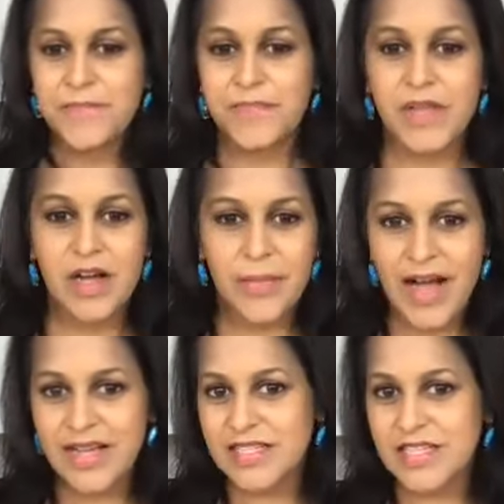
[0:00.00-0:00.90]

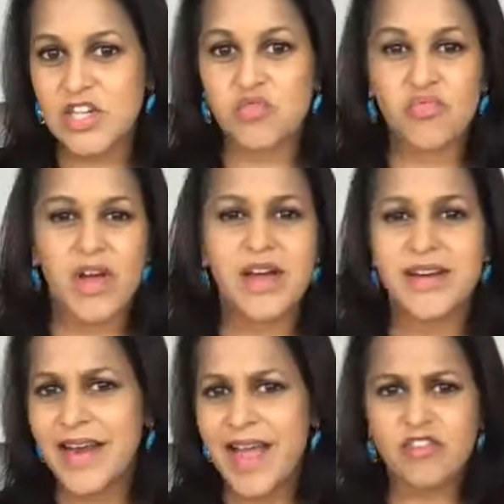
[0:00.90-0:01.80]
capacity to run
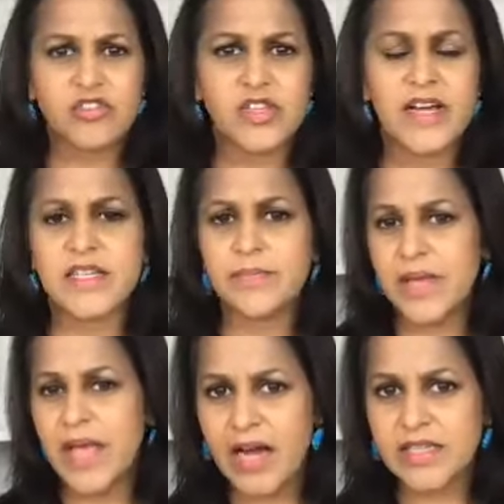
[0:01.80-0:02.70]
and exercise and be
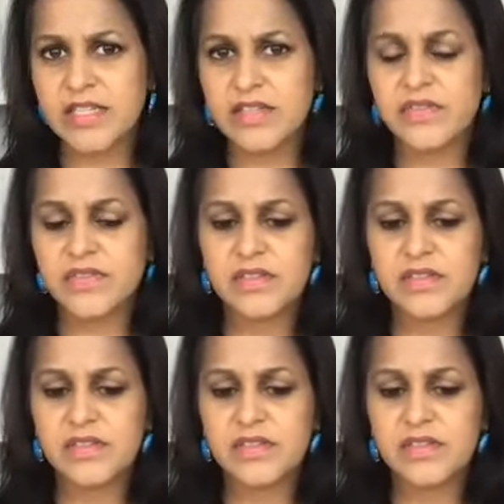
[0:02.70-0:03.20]
active,